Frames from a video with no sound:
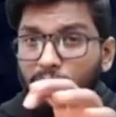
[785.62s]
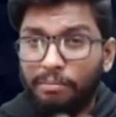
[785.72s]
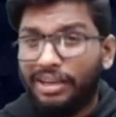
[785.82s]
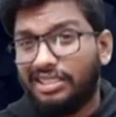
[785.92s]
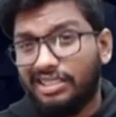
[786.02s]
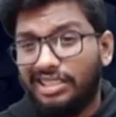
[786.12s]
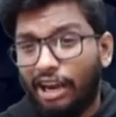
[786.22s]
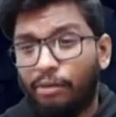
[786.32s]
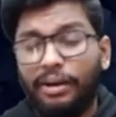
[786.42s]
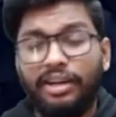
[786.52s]
Because it's
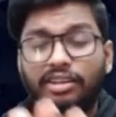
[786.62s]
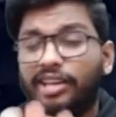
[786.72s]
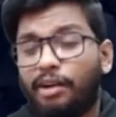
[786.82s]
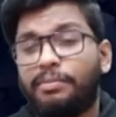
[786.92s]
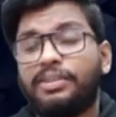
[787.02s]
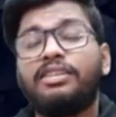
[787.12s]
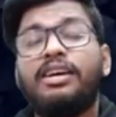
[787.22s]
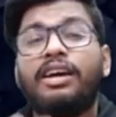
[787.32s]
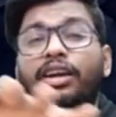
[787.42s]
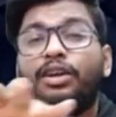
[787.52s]
diopters,
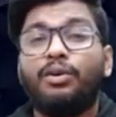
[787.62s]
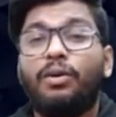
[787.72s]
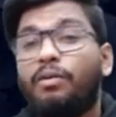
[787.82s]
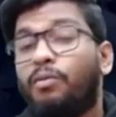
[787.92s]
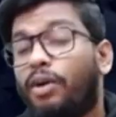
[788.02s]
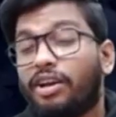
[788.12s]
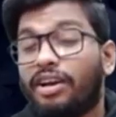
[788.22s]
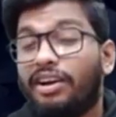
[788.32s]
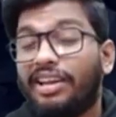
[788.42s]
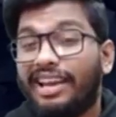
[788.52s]
you what
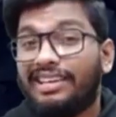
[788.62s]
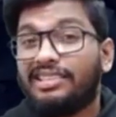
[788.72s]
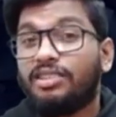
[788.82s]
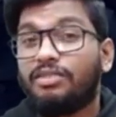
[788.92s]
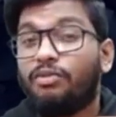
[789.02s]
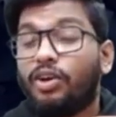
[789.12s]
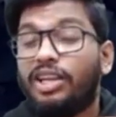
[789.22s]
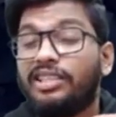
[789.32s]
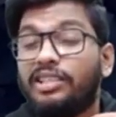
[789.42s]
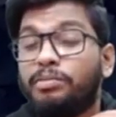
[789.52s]
you're going to get is focal
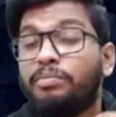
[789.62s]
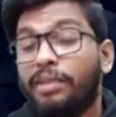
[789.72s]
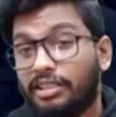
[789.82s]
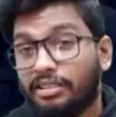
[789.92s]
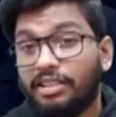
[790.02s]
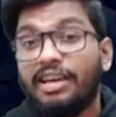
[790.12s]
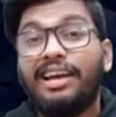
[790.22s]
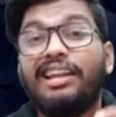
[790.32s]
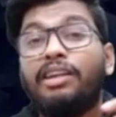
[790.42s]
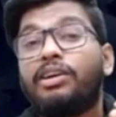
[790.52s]
length in terms of meters.
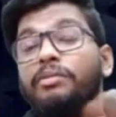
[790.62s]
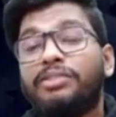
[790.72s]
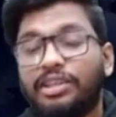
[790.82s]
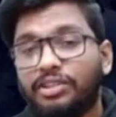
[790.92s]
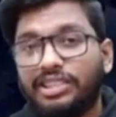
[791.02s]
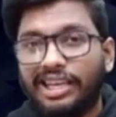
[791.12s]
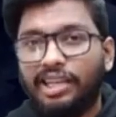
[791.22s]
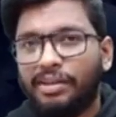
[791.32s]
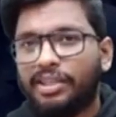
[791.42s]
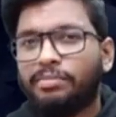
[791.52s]
Now convert that to
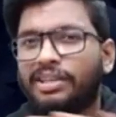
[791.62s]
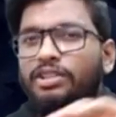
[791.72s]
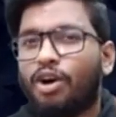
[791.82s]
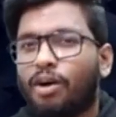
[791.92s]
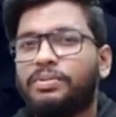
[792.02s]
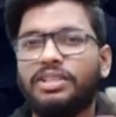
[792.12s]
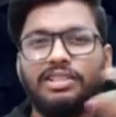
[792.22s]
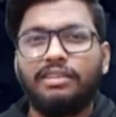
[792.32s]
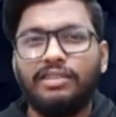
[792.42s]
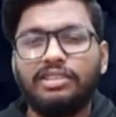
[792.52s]
centimeters, because the option
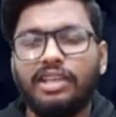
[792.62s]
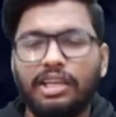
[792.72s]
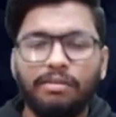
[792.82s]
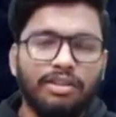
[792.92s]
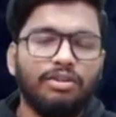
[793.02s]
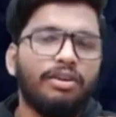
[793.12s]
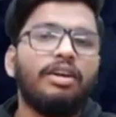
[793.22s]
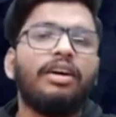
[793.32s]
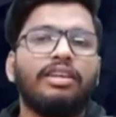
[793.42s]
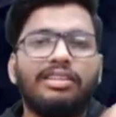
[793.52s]
is given in centimeters or
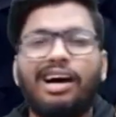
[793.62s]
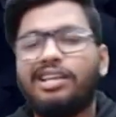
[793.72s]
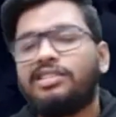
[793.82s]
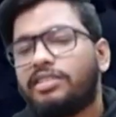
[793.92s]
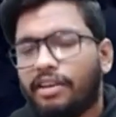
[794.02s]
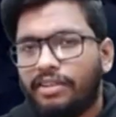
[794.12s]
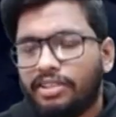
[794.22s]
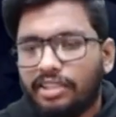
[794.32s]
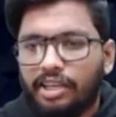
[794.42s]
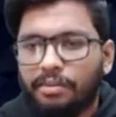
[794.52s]
the answer is given in
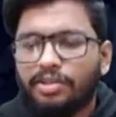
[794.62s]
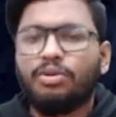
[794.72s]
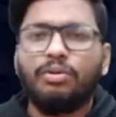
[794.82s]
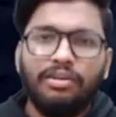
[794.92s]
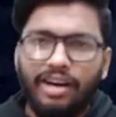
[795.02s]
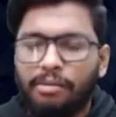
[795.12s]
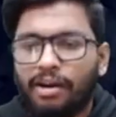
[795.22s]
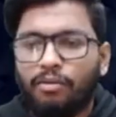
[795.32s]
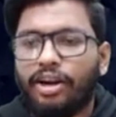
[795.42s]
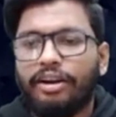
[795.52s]
centimeters. So divided
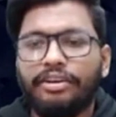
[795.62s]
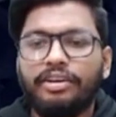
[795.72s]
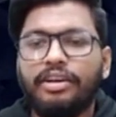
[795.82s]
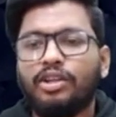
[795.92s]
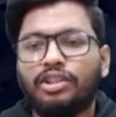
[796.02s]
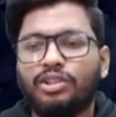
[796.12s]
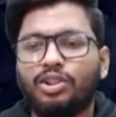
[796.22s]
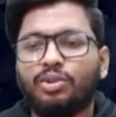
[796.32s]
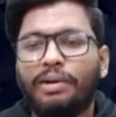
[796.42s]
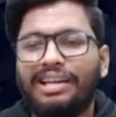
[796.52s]
by one hundred, so
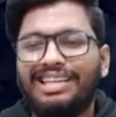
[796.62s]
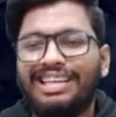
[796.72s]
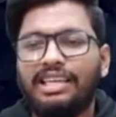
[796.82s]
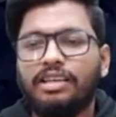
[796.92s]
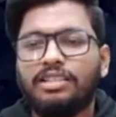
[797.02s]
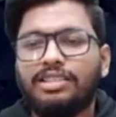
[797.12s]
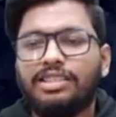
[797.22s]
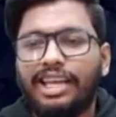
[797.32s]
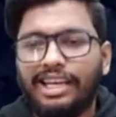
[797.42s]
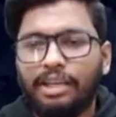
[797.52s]
that's twenty
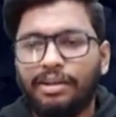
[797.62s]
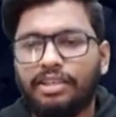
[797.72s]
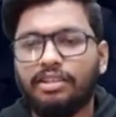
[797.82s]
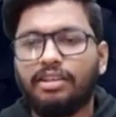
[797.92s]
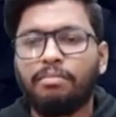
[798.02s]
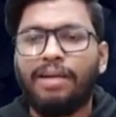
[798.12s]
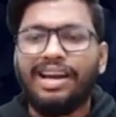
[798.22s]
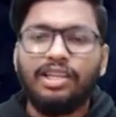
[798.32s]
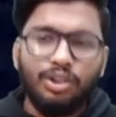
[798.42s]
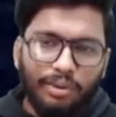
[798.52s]
centimeter,
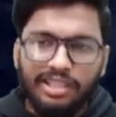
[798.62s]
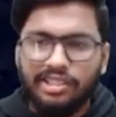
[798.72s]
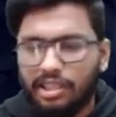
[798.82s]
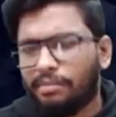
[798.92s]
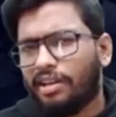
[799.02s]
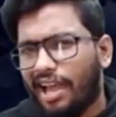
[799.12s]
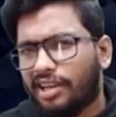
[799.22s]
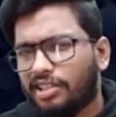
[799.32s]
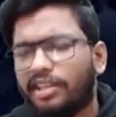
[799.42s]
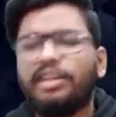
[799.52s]
minus twenty centimeter
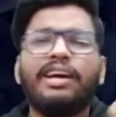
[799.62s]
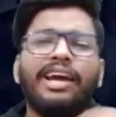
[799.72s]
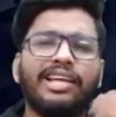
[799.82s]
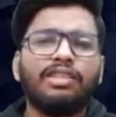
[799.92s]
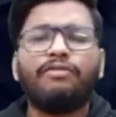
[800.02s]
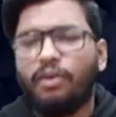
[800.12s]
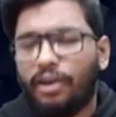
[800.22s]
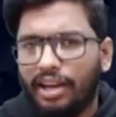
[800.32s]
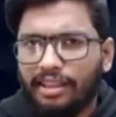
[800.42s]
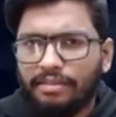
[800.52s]
actually is the
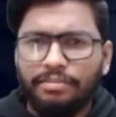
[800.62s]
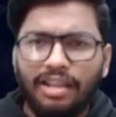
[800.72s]
focal length.